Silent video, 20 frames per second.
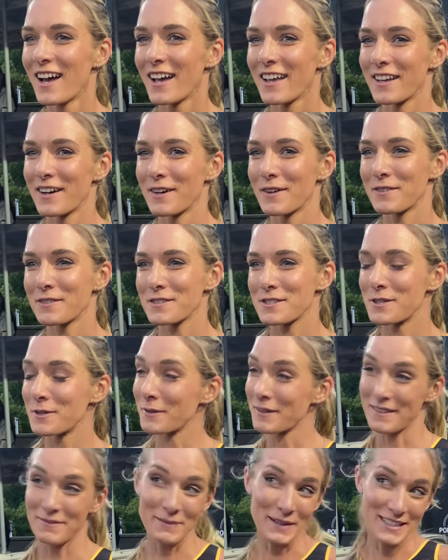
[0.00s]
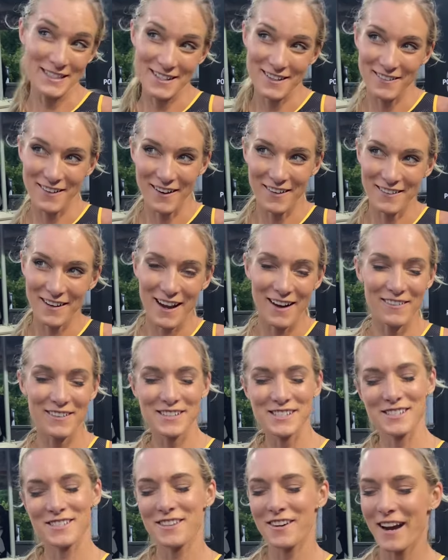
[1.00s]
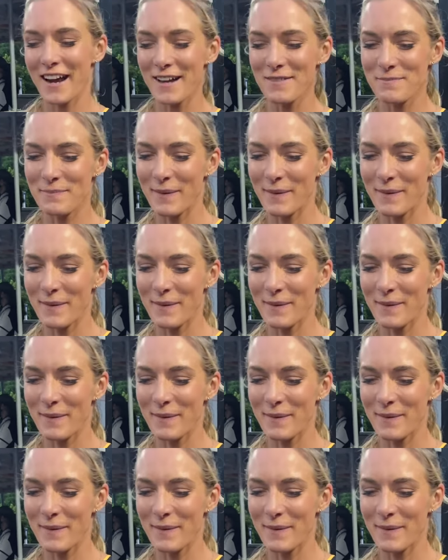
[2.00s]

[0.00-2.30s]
you know, two Olympics in a row now, which is great.